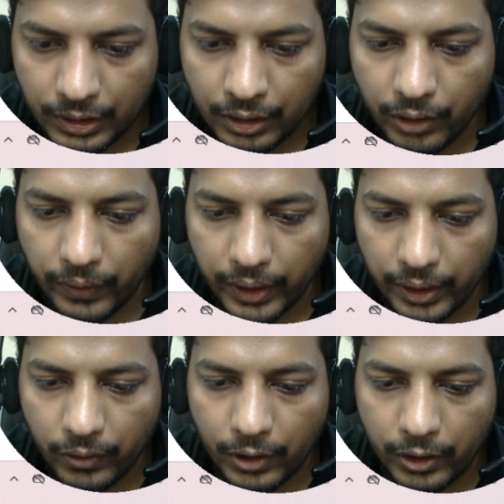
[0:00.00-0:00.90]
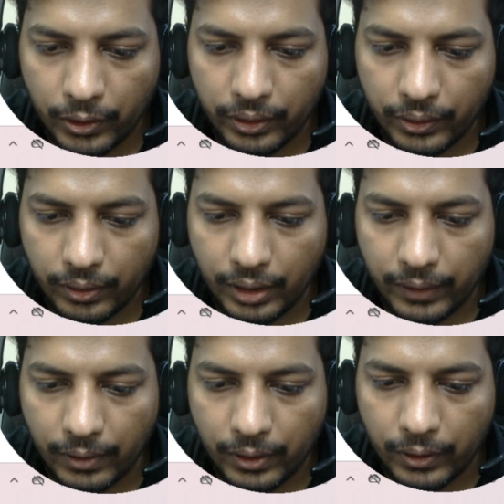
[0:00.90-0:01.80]
Now where you want to store, I
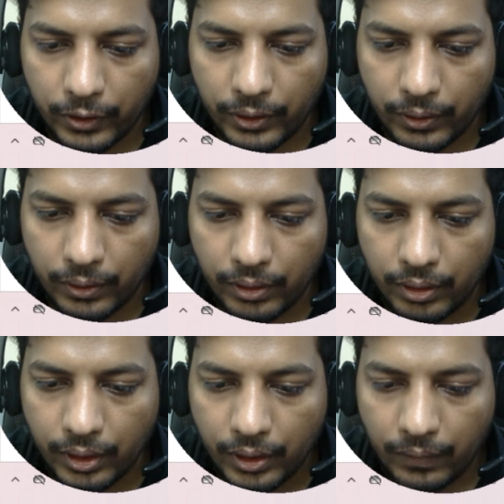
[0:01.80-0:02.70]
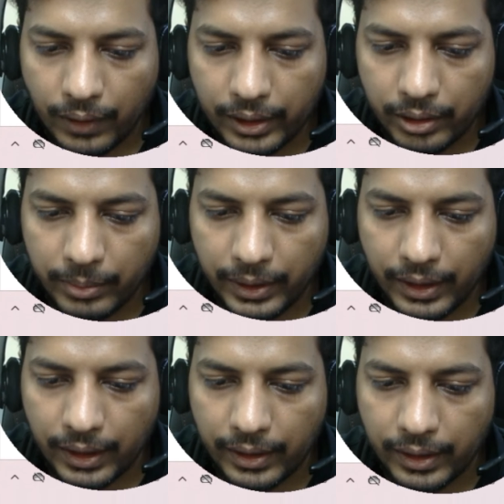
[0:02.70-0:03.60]
want to store what is my
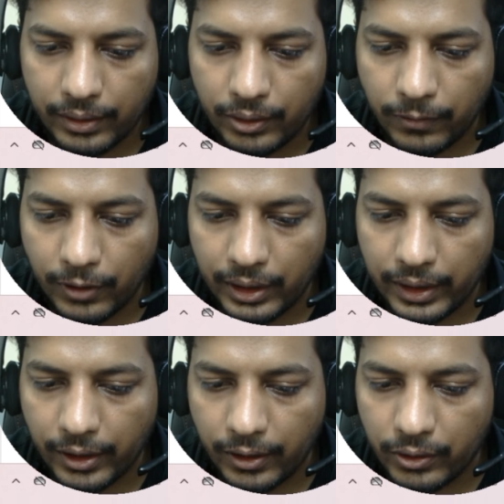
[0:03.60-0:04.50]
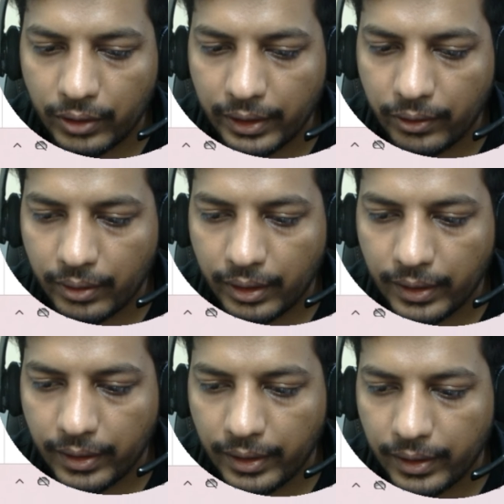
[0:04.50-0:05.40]
target. So for that also I have to create
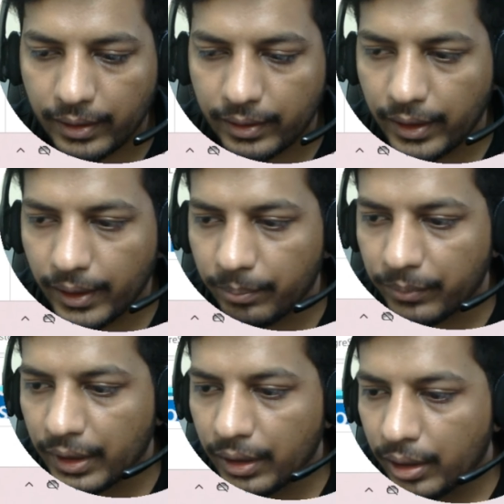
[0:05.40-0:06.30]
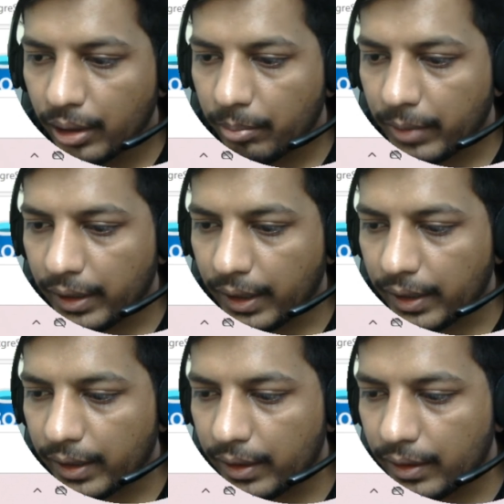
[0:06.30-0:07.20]
a data set. My
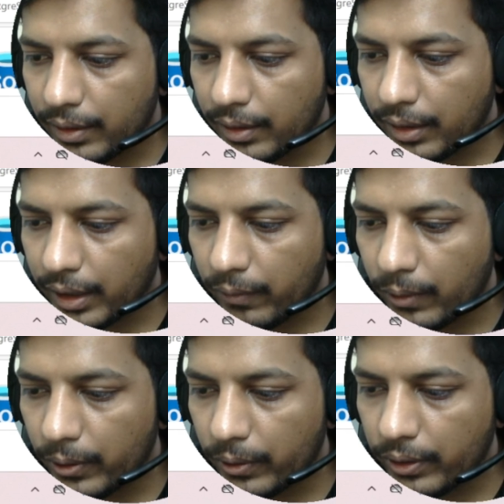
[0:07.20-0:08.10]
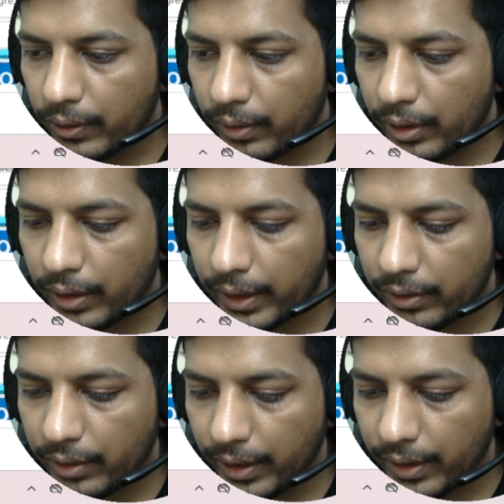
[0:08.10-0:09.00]
target is I want to store in
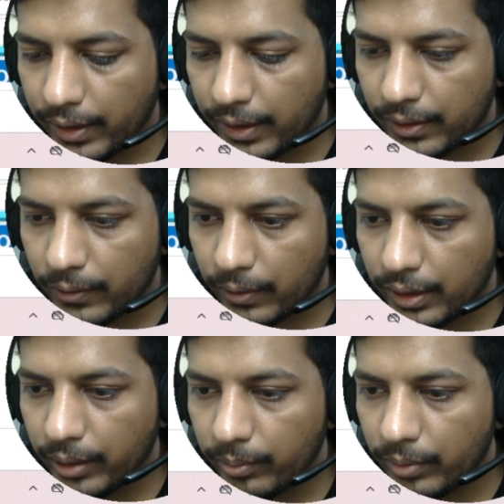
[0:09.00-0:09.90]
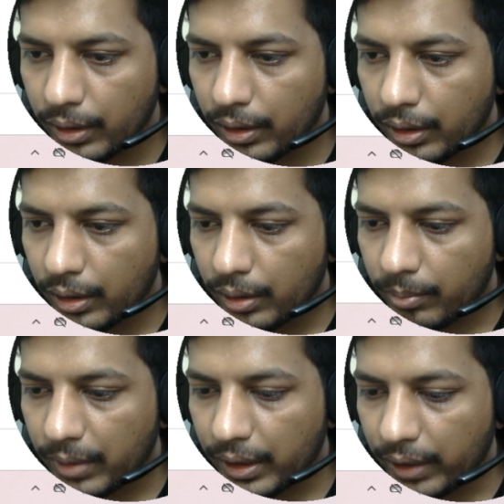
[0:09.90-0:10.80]
a ADLS only,
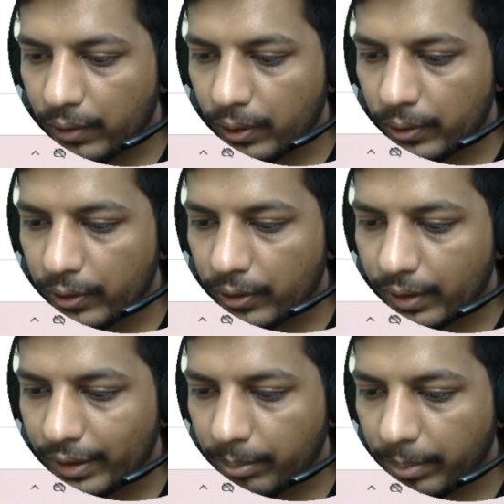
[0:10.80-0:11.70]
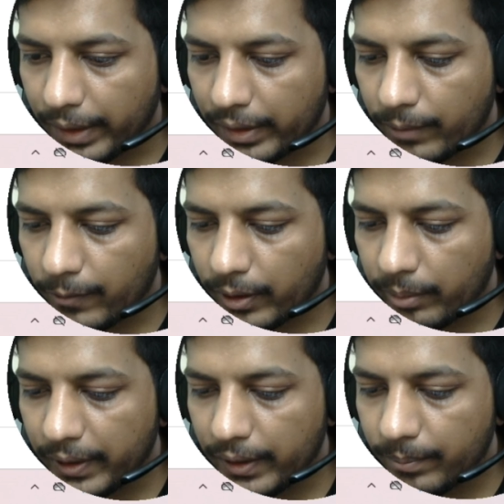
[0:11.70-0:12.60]
but I want to store as a Parquet format.